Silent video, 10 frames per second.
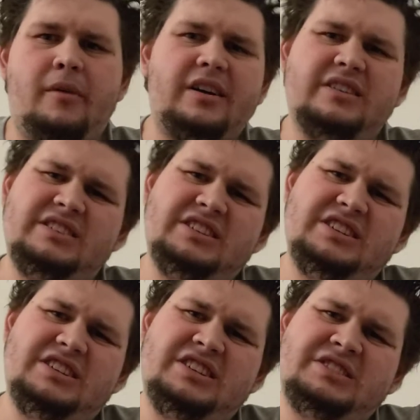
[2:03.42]
like,
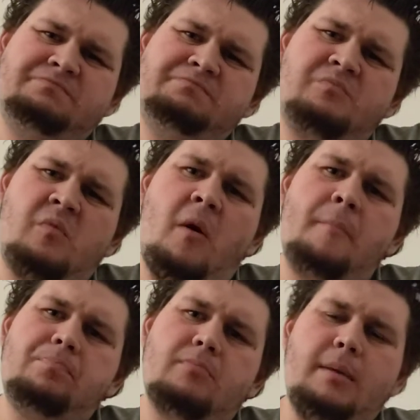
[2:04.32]
eh,
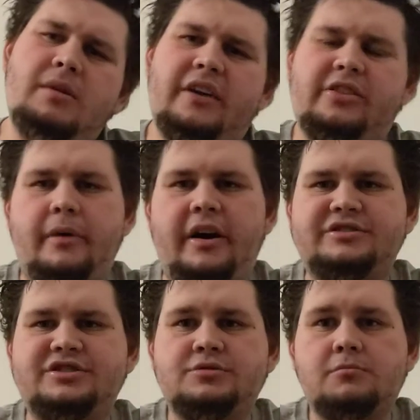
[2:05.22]
maybe not the
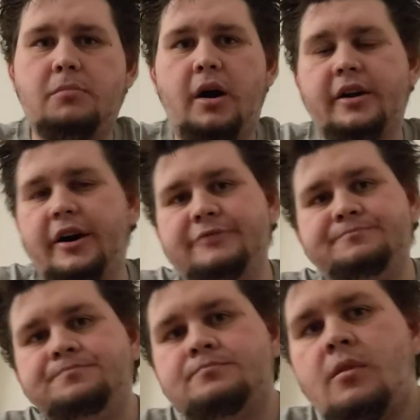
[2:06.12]
best, but uh,
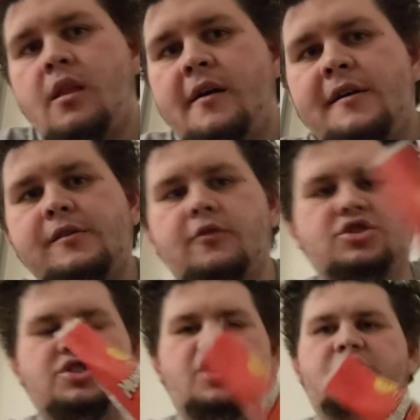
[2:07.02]

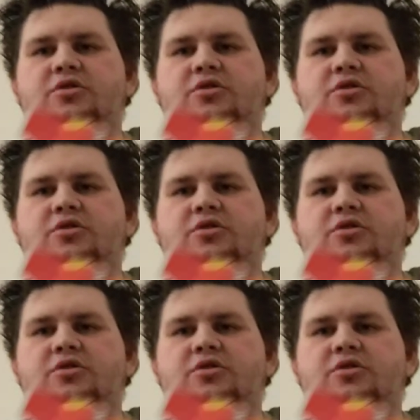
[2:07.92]
let's just also